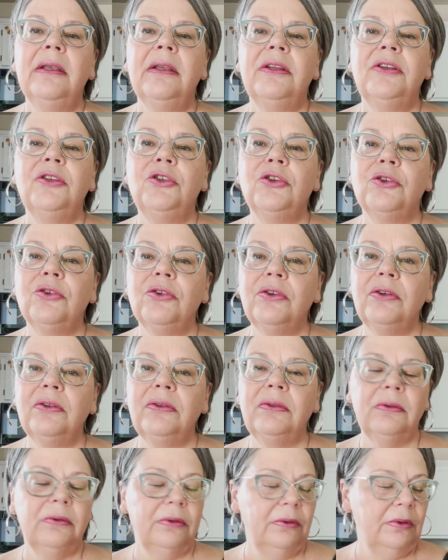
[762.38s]

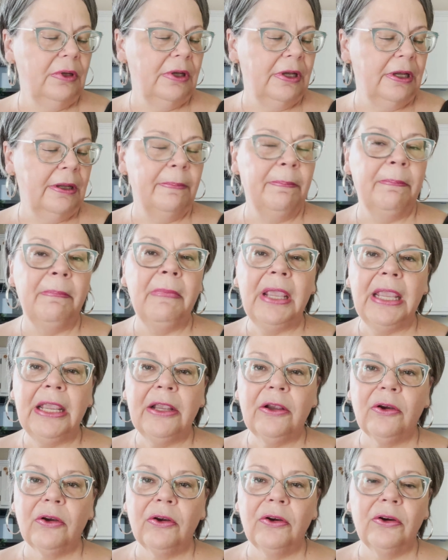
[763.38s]
journal uh,
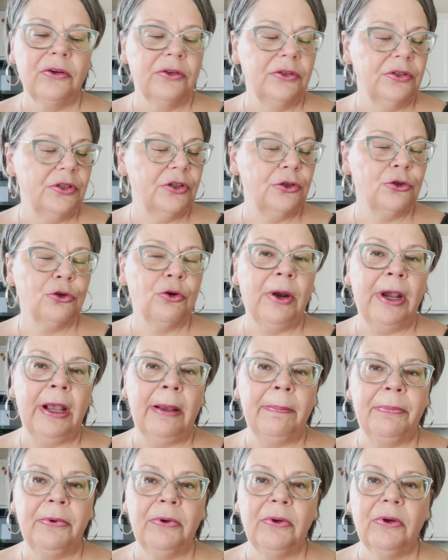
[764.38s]
makers,
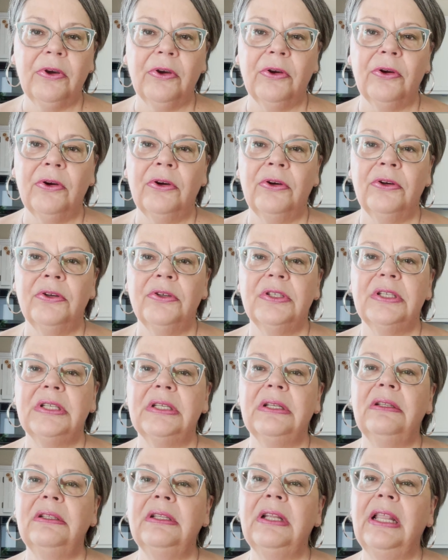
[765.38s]
scrapbookers,
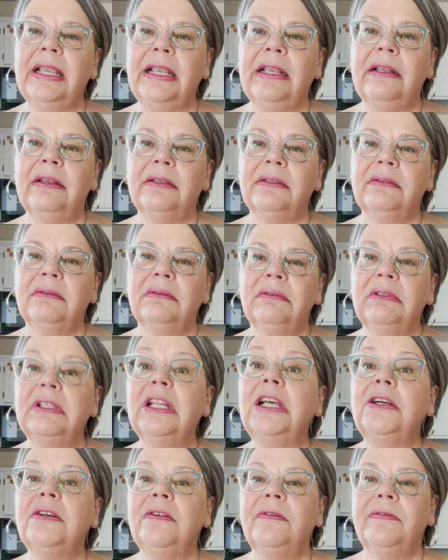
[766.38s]
like
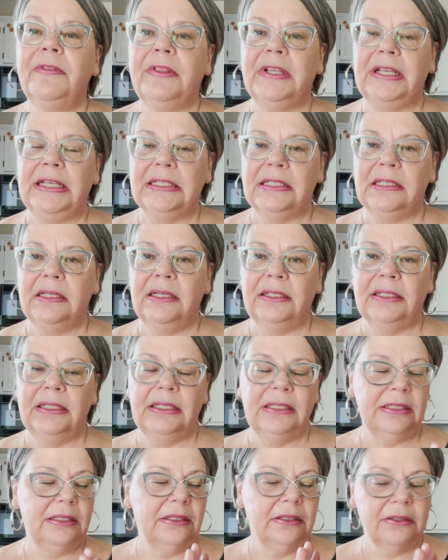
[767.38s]
love things like
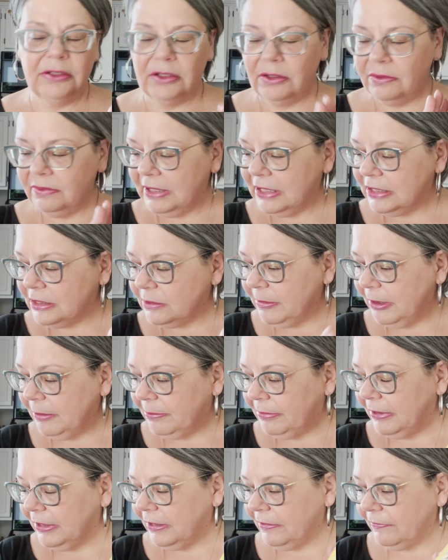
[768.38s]
this. So that's my
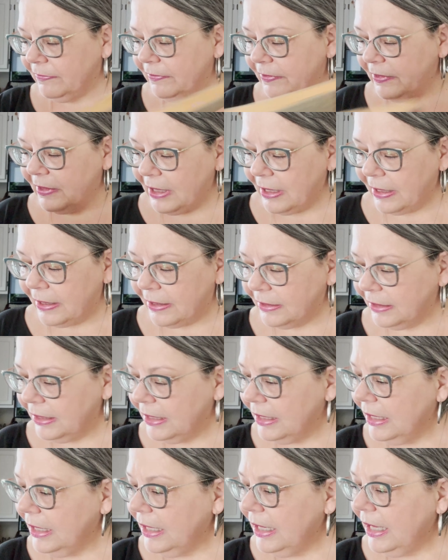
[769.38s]
plan for that.
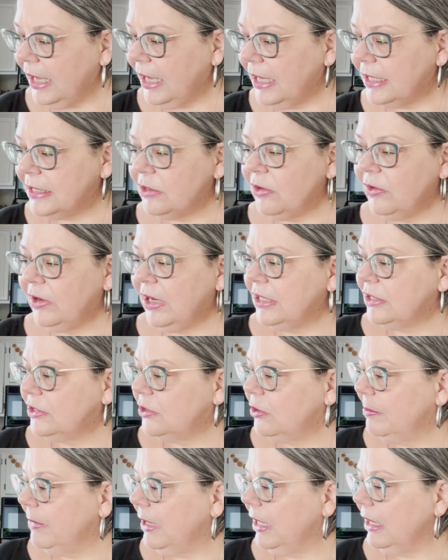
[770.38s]
And okay,
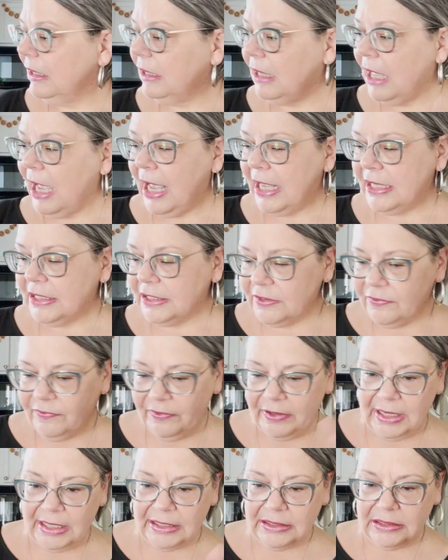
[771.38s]
so my last
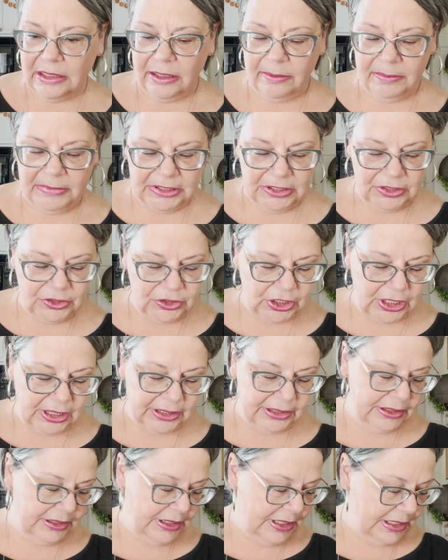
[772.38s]
find, let me just
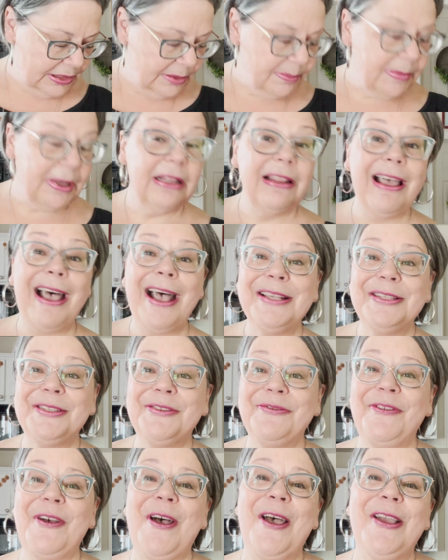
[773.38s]
check. Yes, my last
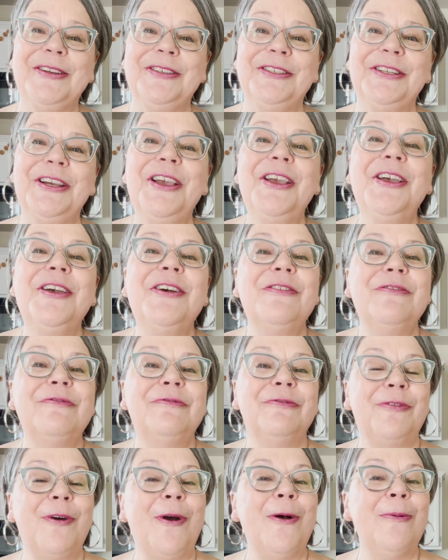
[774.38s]
find
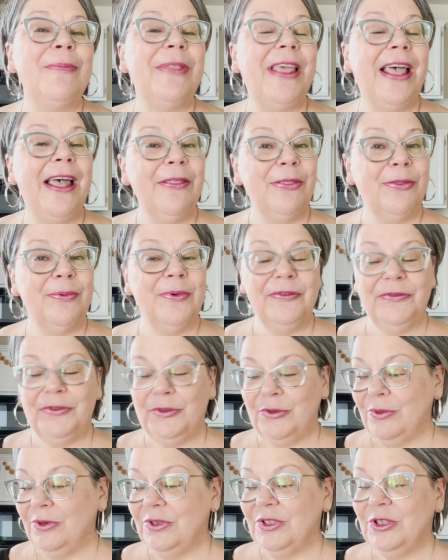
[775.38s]
from that thrift
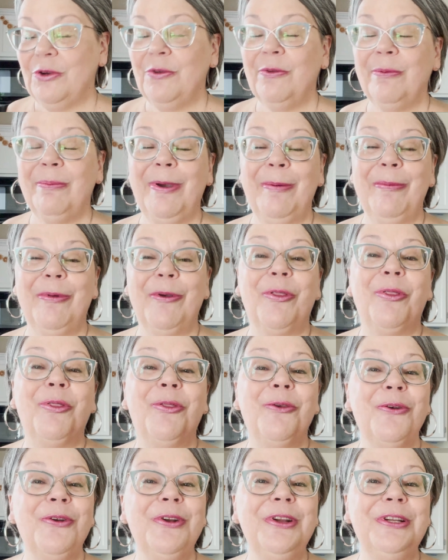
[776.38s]
store. So remember,
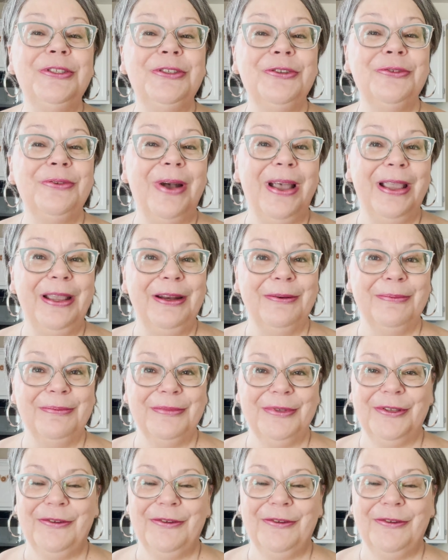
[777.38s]
32 items